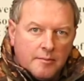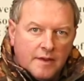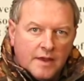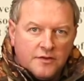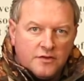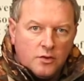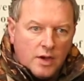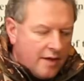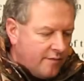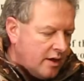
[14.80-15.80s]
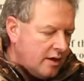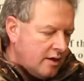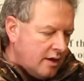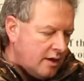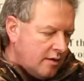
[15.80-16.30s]
but they do have
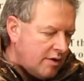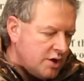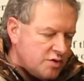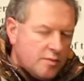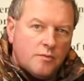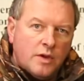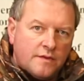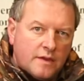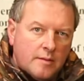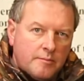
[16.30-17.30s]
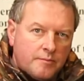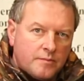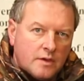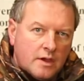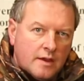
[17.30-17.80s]
an arrangement with them
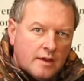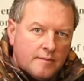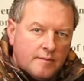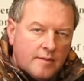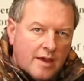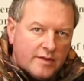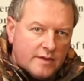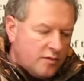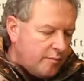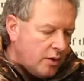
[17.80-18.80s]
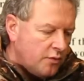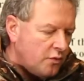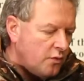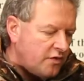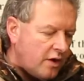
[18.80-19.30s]
having these built
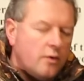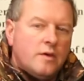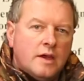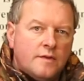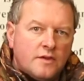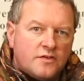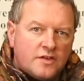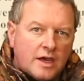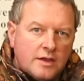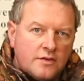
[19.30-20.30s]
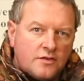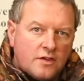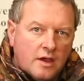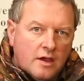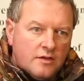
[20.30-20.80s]
also in the
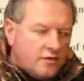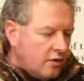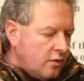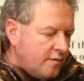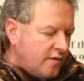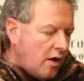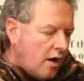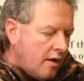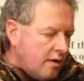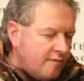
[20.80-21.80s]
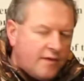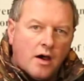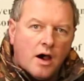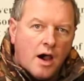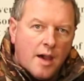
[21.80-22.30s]
States to far
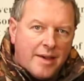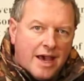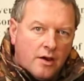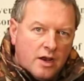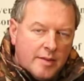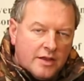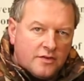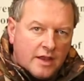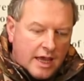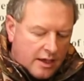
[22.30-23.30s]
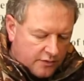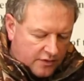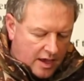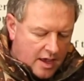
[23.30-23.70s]
higher power limits than ours.